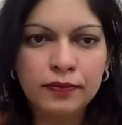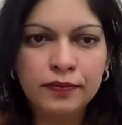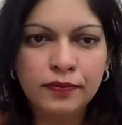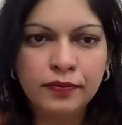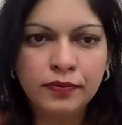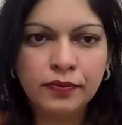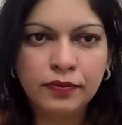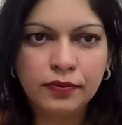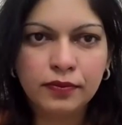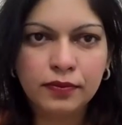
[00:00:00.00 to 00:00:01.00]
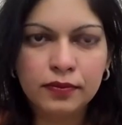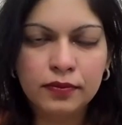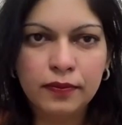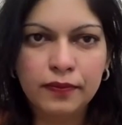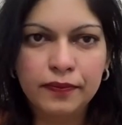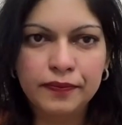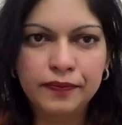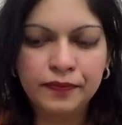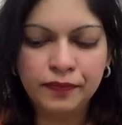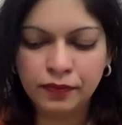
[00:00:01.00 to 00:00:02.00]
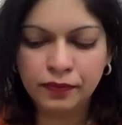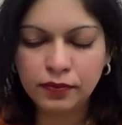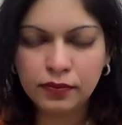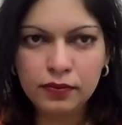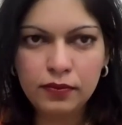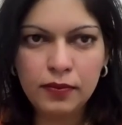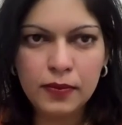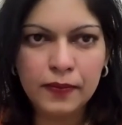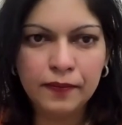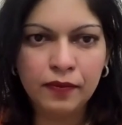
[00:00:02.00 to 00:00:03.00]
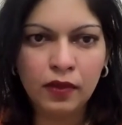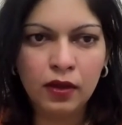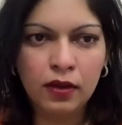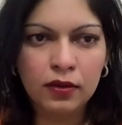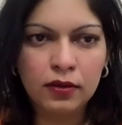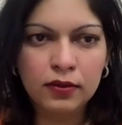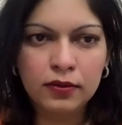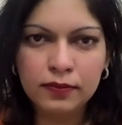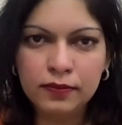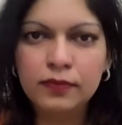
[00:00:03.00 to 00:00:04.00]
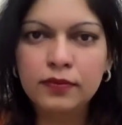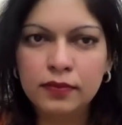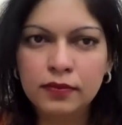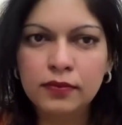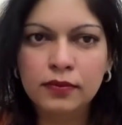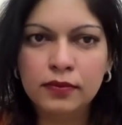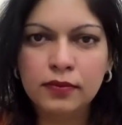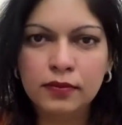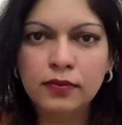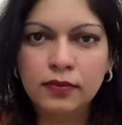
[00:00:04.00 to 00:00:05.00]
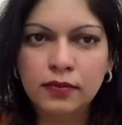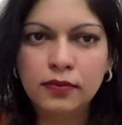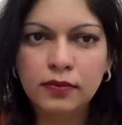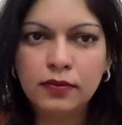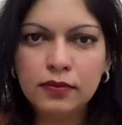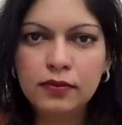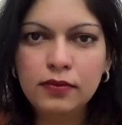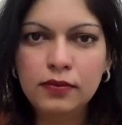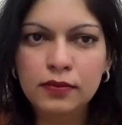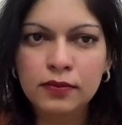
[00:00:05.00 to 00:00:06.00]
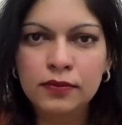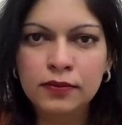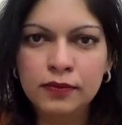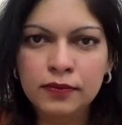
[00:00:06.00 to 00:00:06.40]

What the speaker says: [no speech]